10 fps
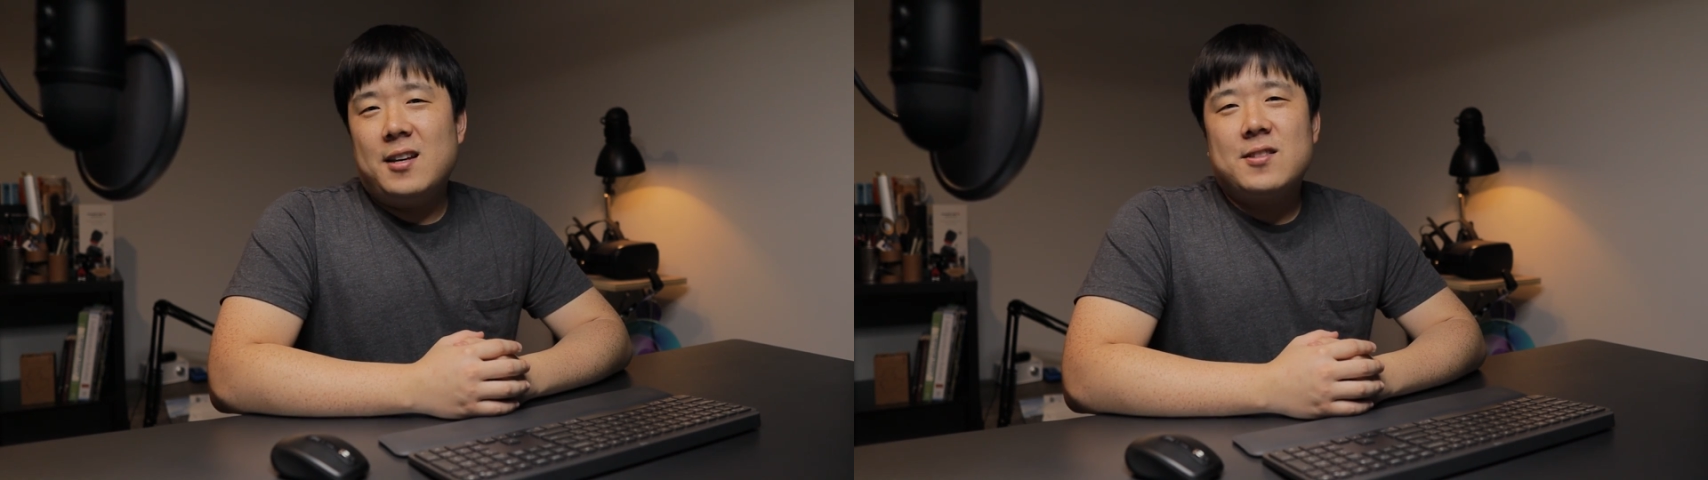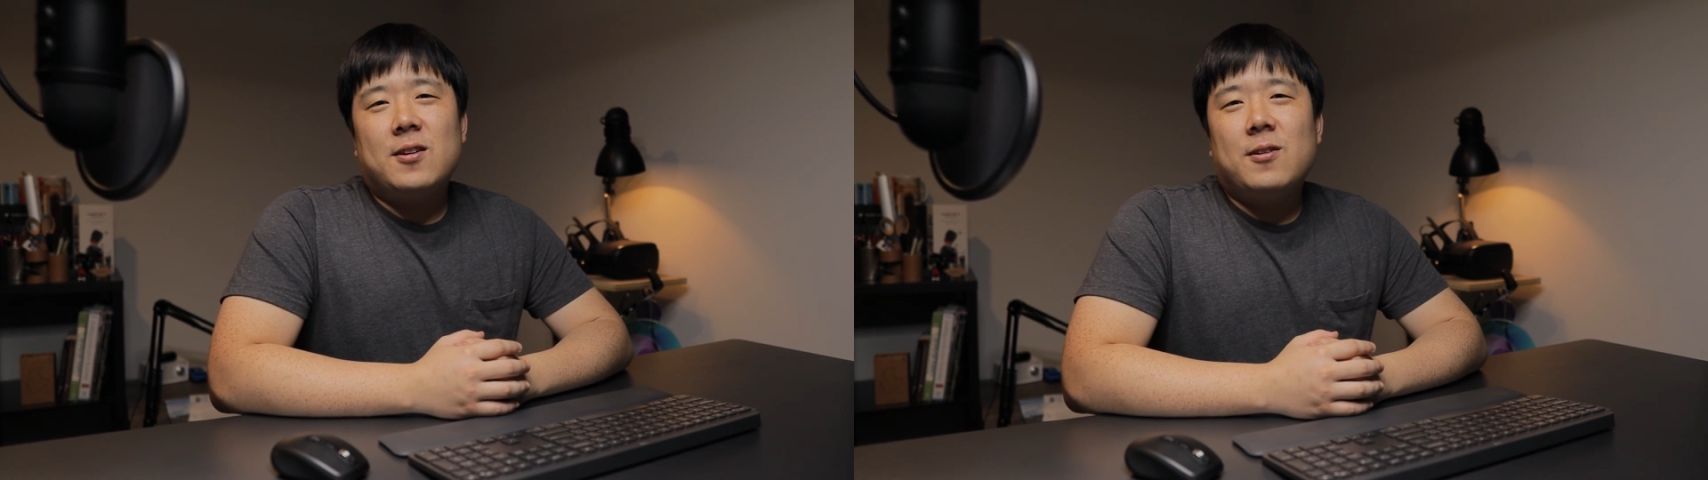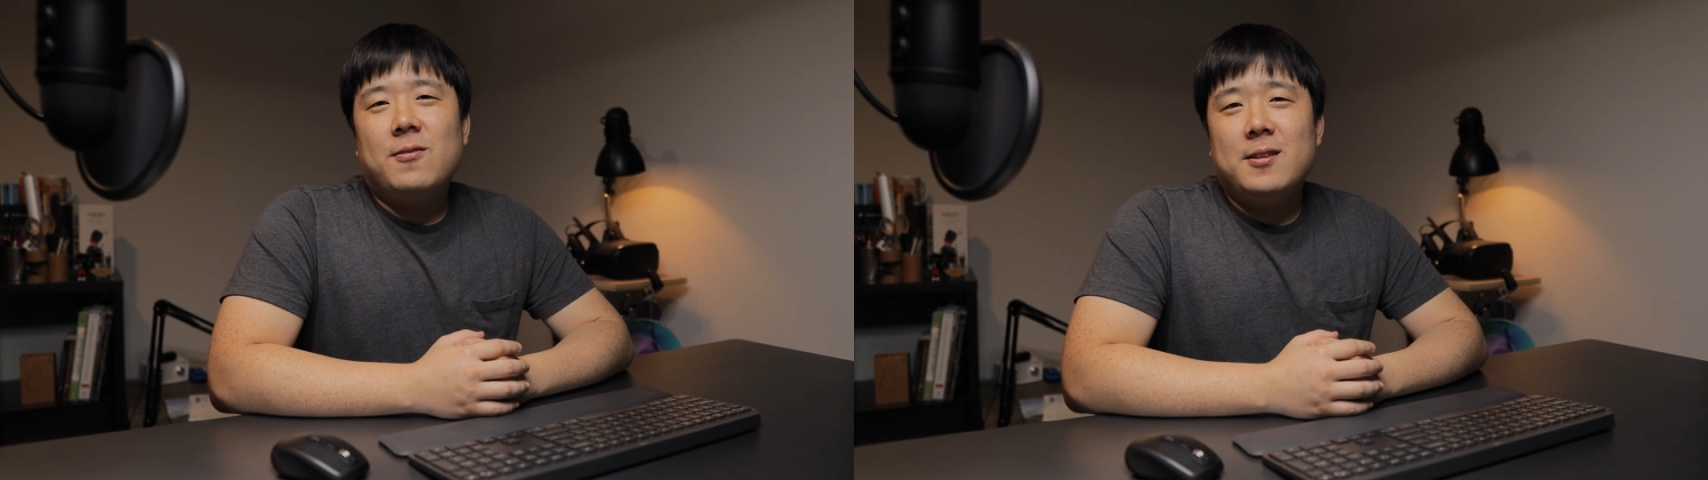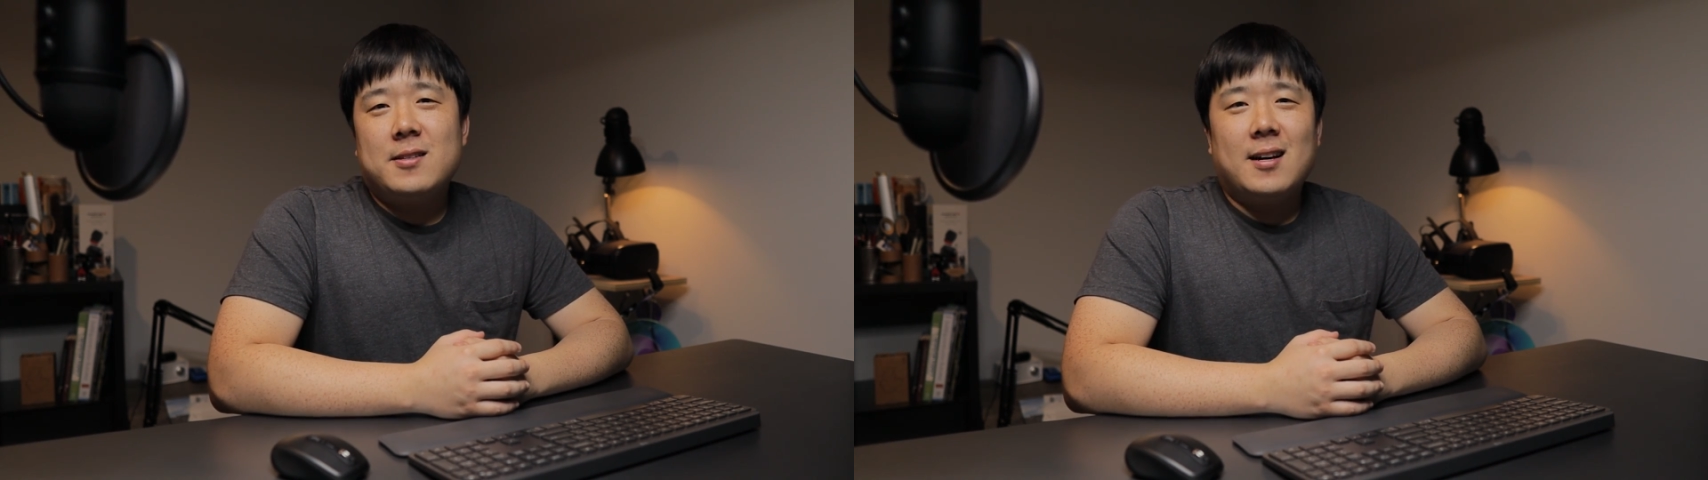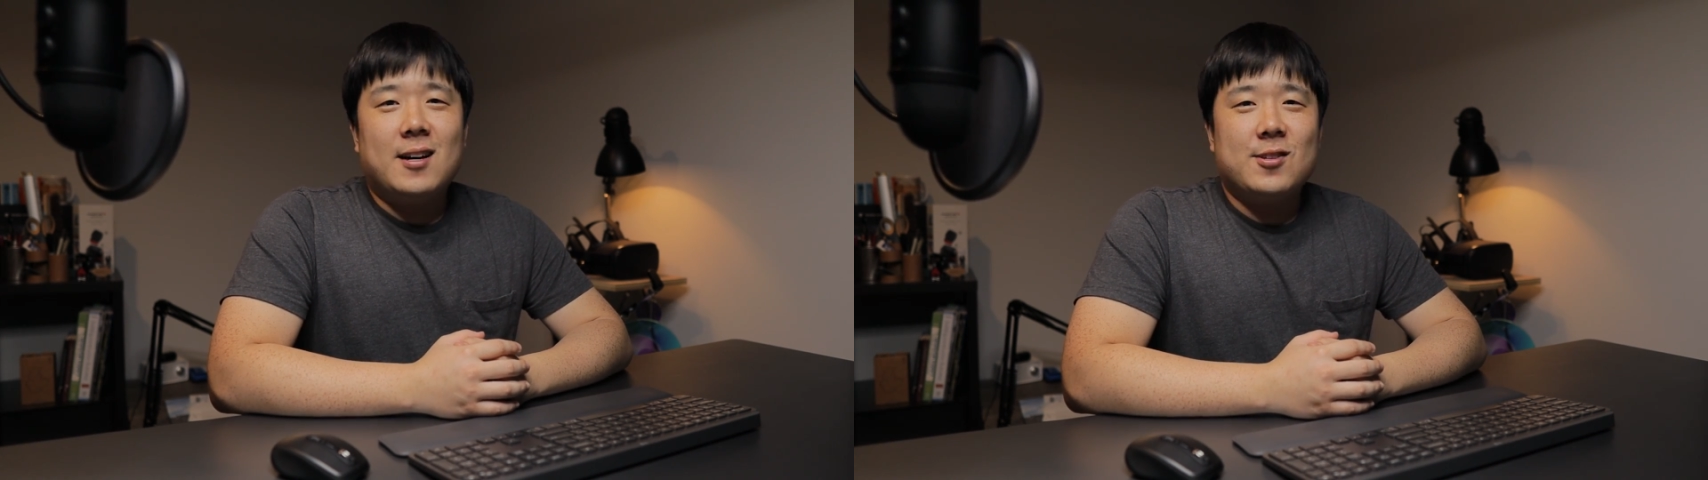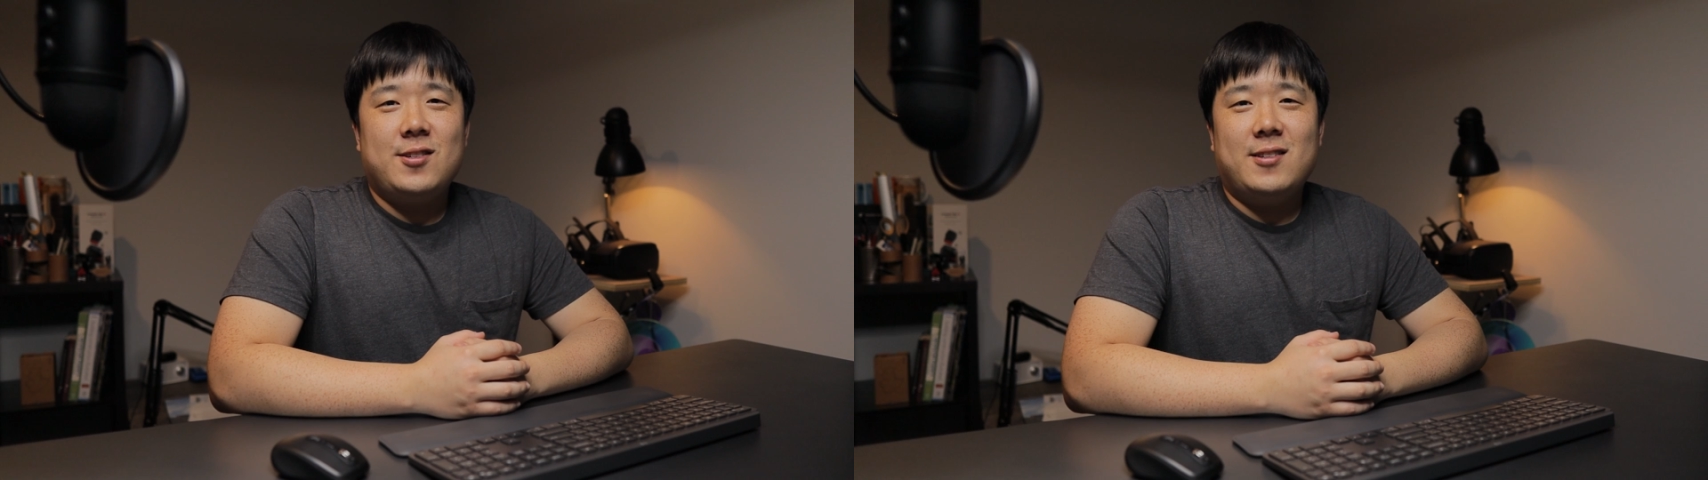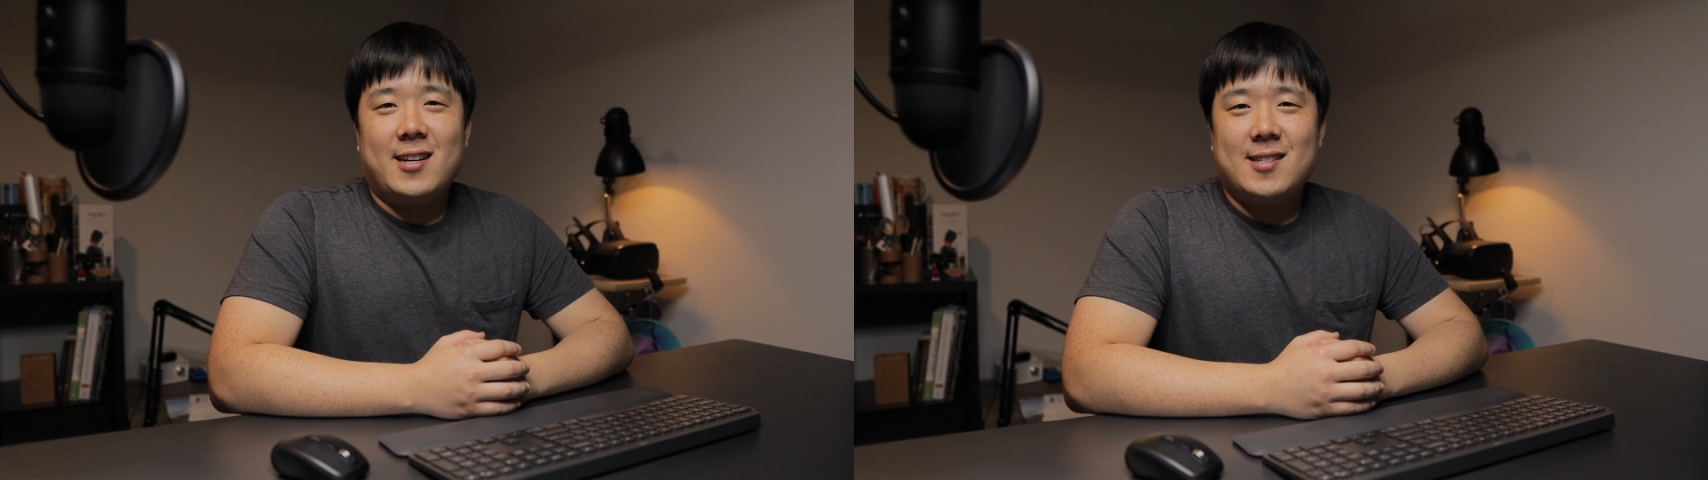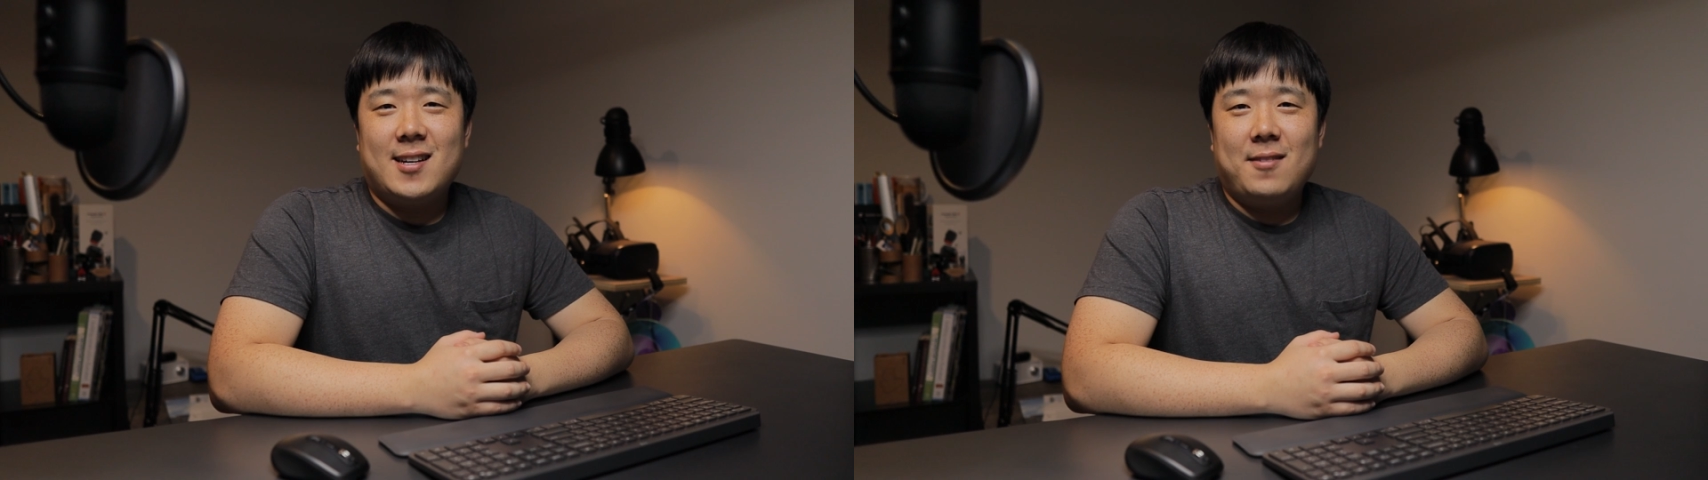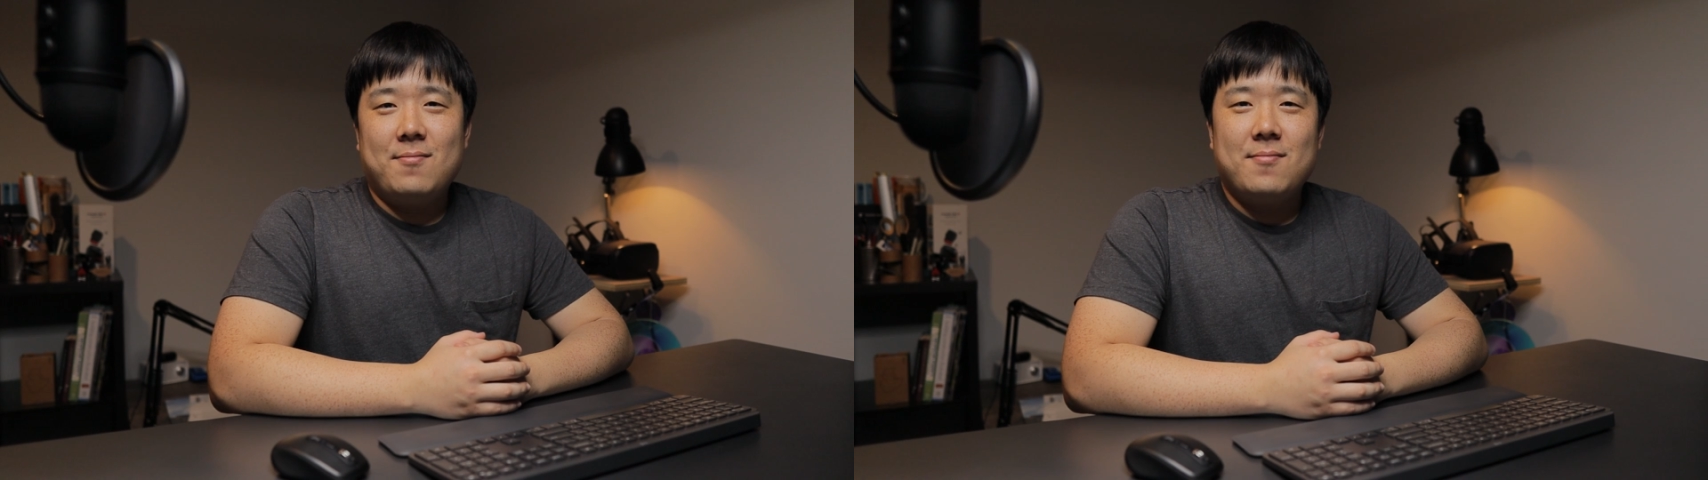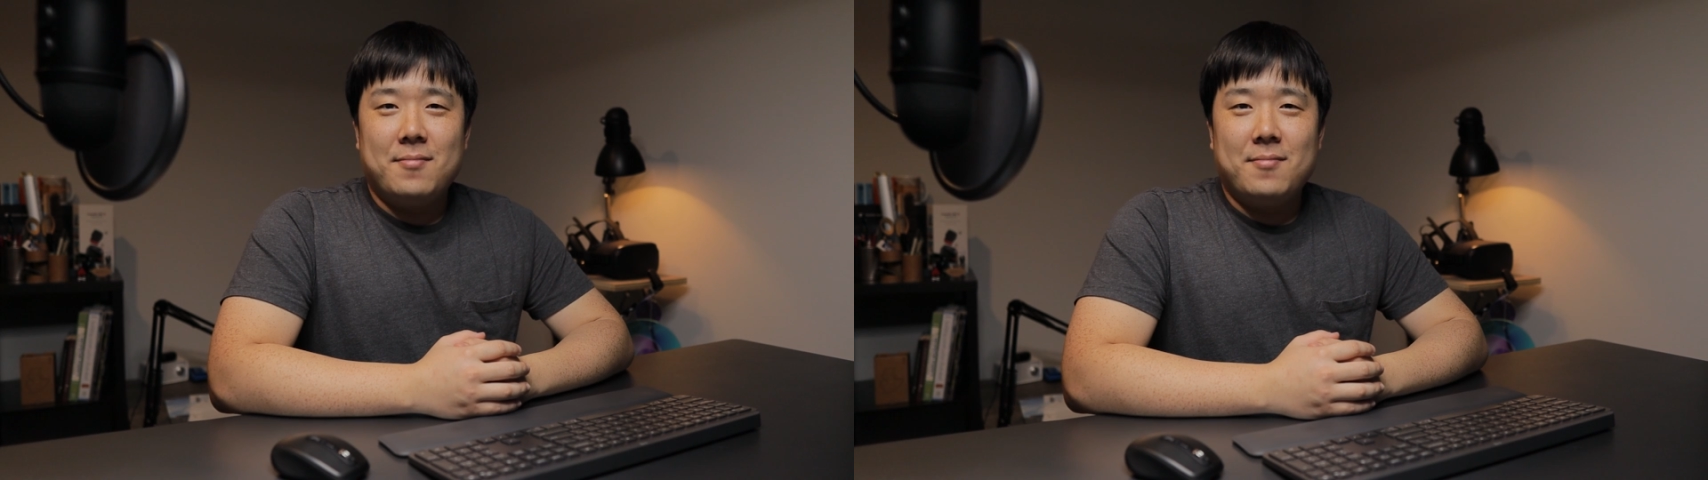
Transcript: As always, I'll see you next time.